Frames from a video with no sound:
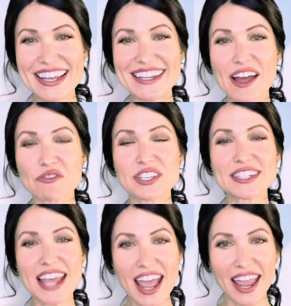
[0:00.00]
Now
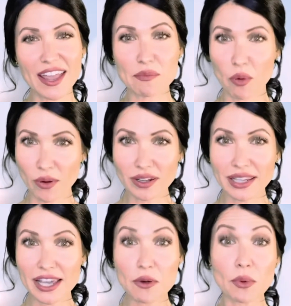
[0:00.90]
today,
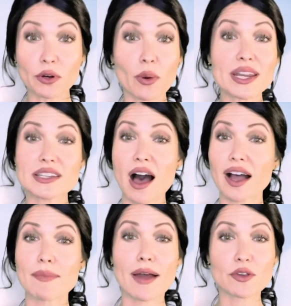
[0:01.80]
importantly, we're going to talk
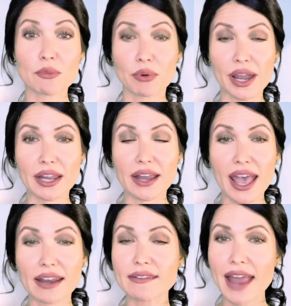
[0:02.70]
about your brain
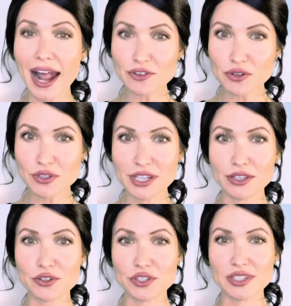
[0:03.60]
and natural
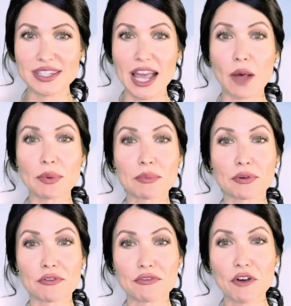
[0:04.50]
solutions to help
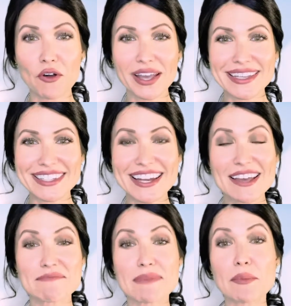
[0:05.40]
improve focus,
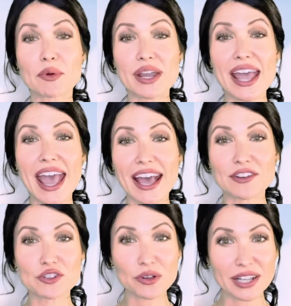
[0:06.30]
memory,
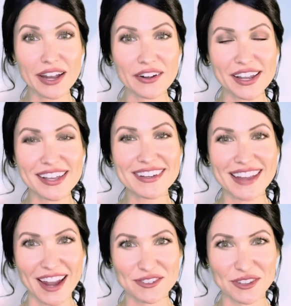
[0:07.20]
and your clarity
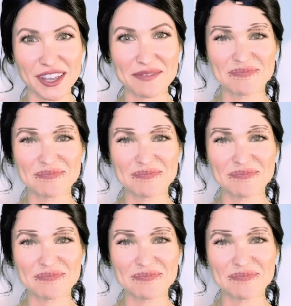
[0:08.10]
naturally.